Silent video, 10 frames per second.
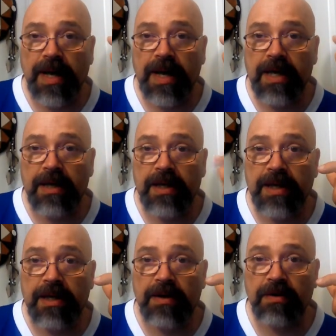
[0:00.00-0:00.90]

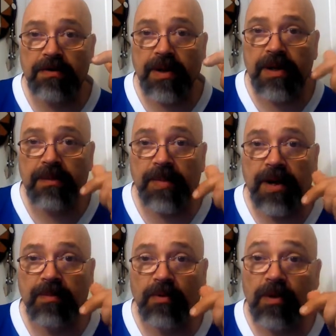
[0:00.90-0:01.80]
link right in the
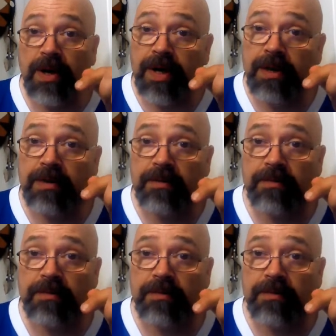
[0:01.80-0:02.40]
bottom, or a